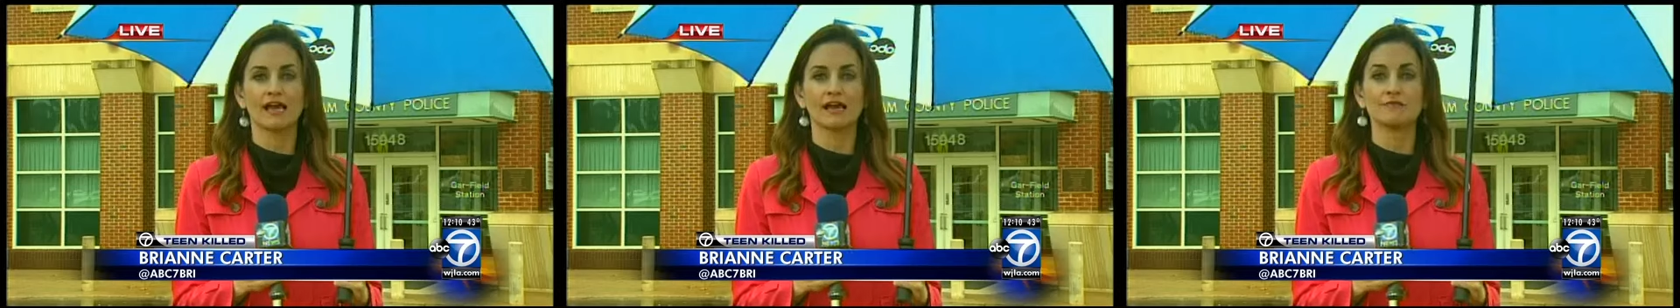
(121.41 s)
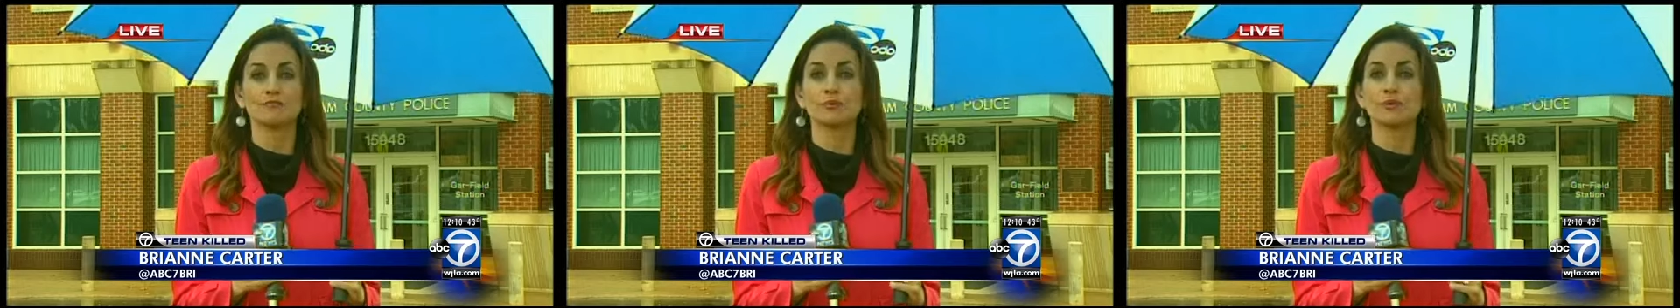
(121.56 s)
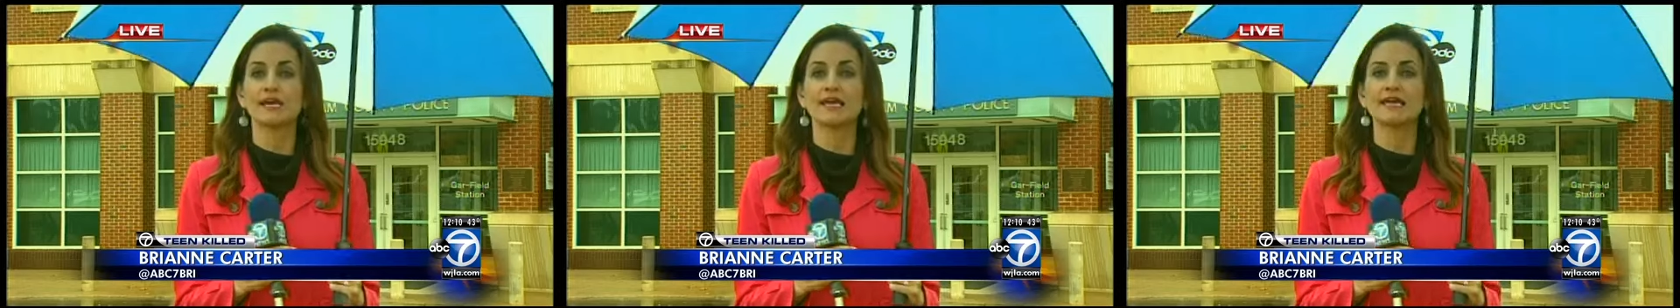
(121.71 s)

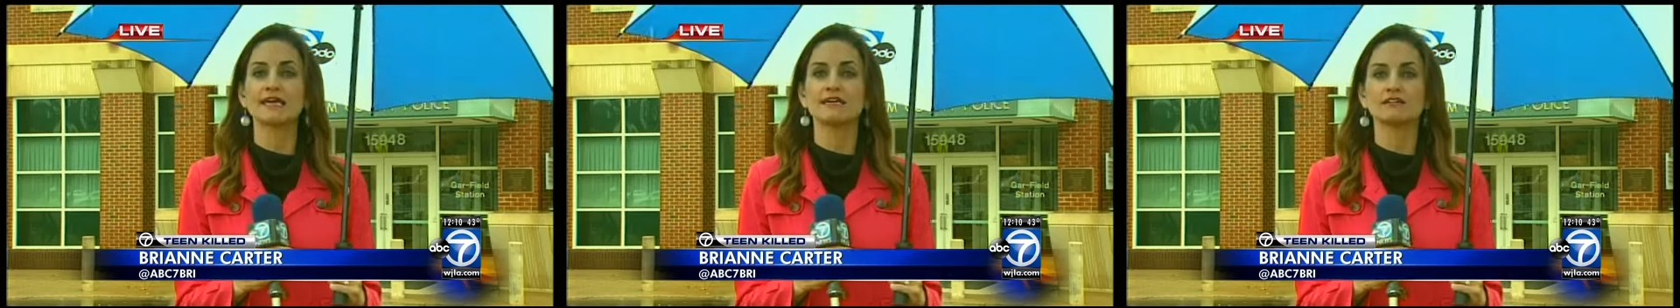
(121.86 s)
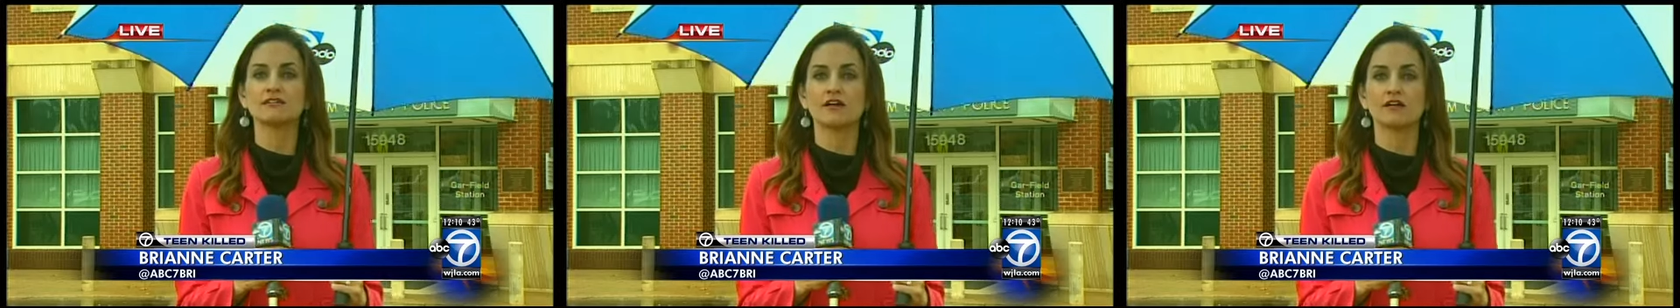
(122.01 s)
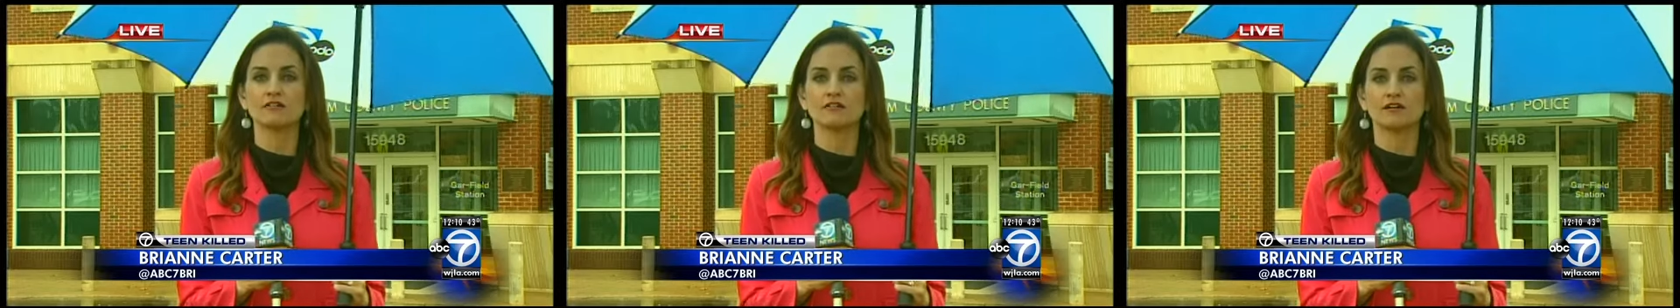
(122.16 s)
live,
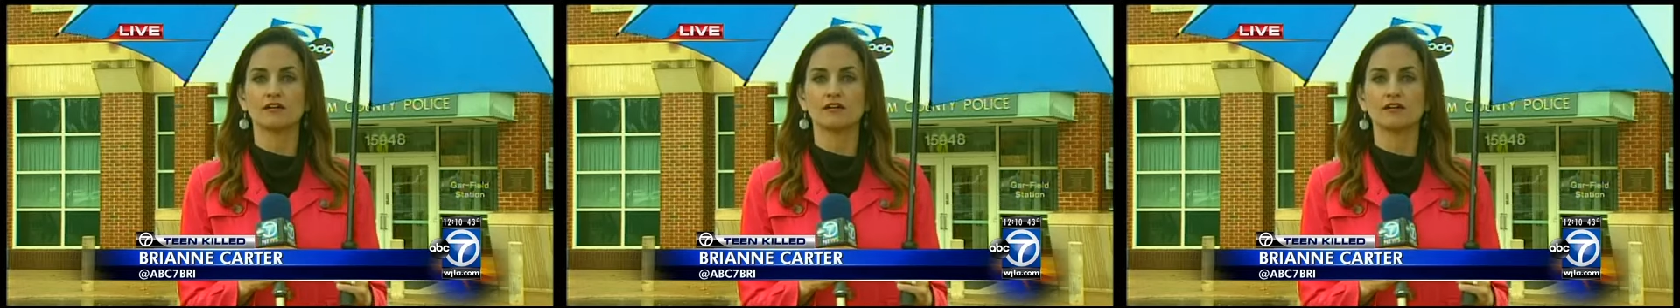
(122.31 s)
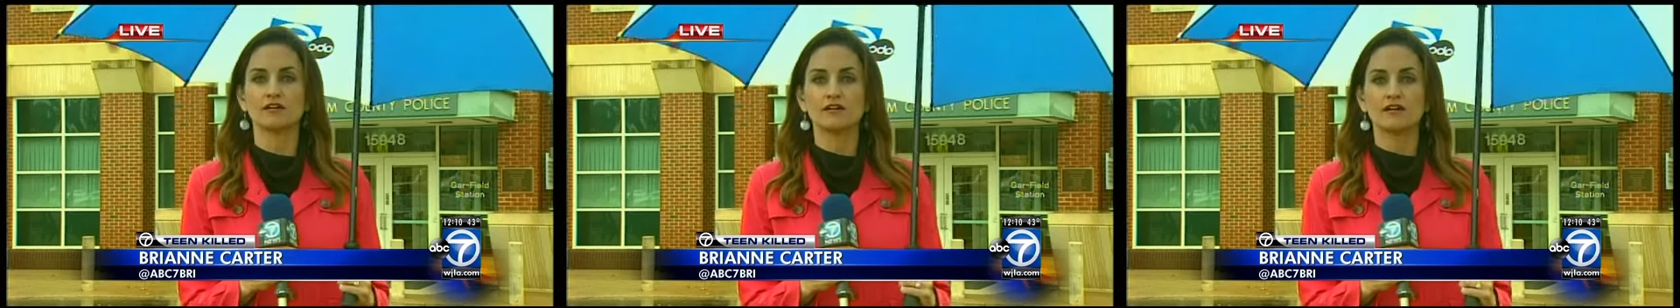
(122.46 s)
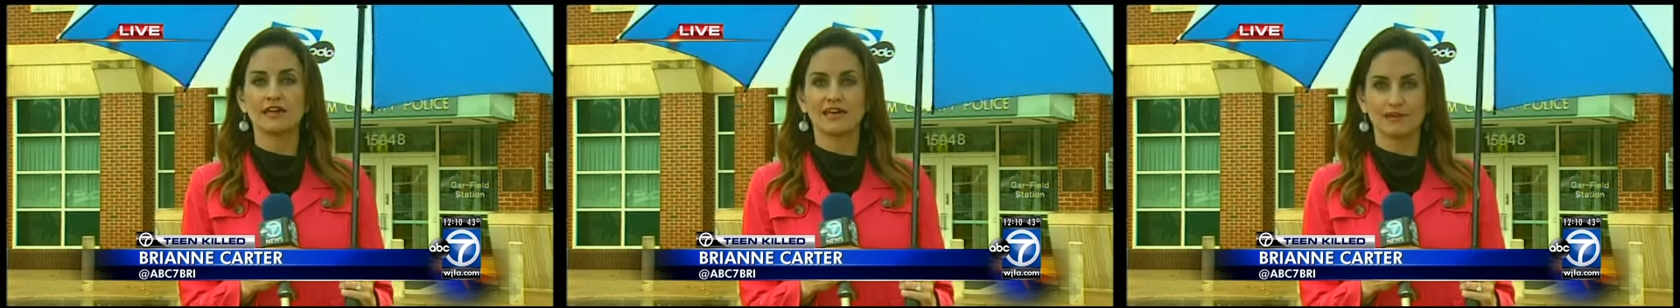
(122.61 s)
Breanne Carter,
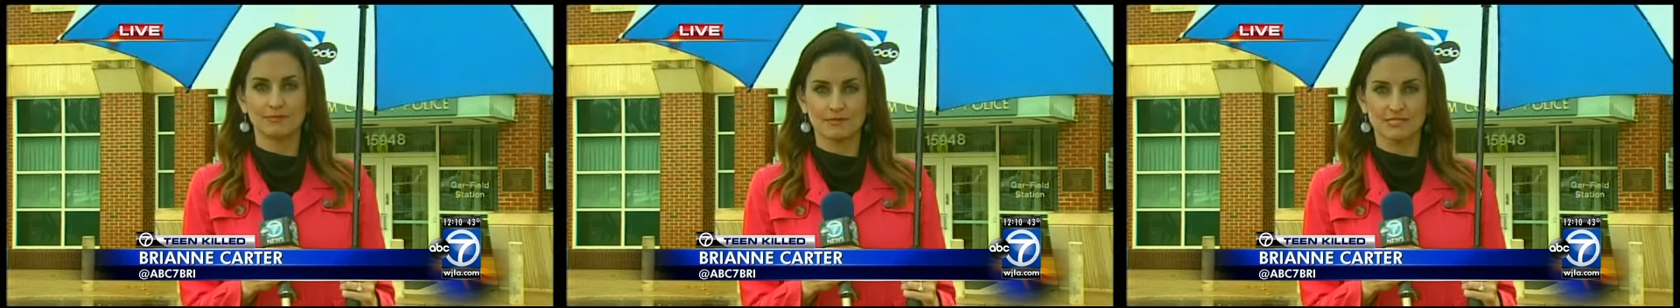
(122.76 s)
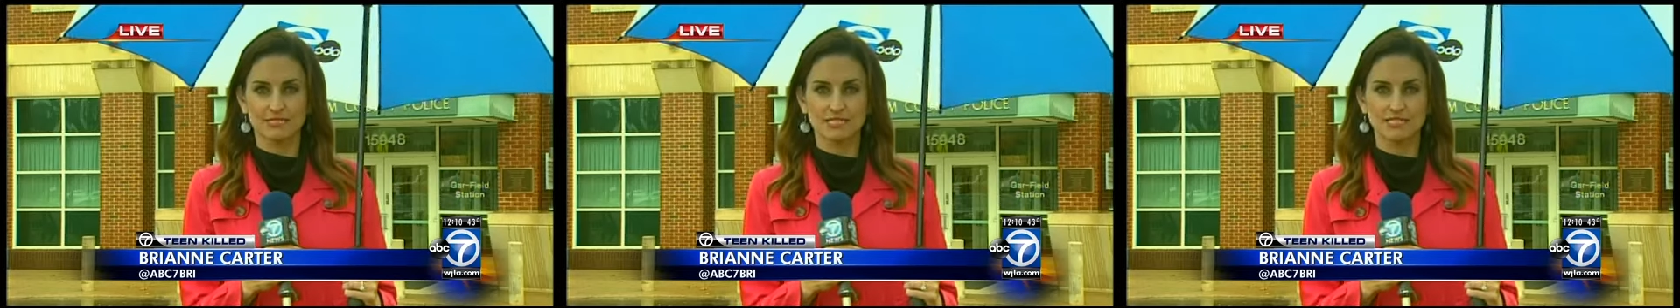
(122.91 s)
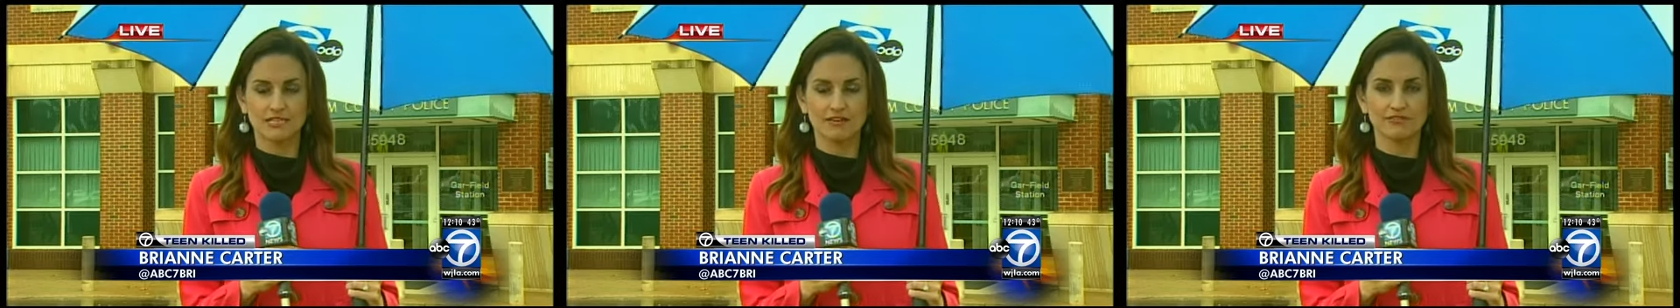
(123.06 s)

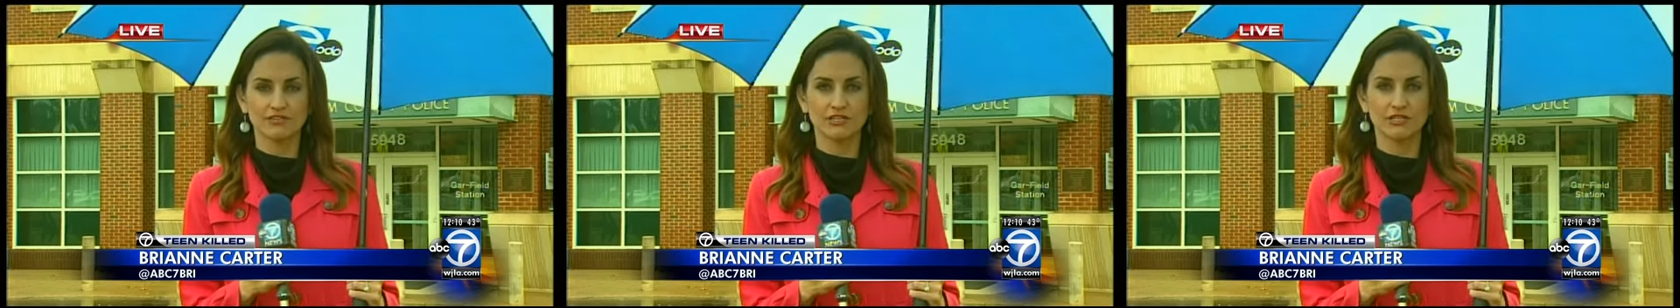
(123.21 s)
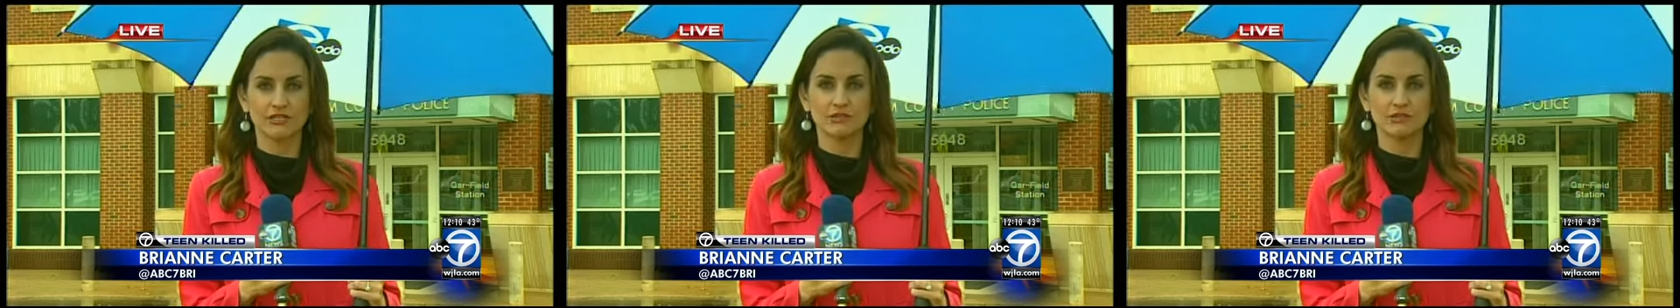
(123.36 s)
ABC 7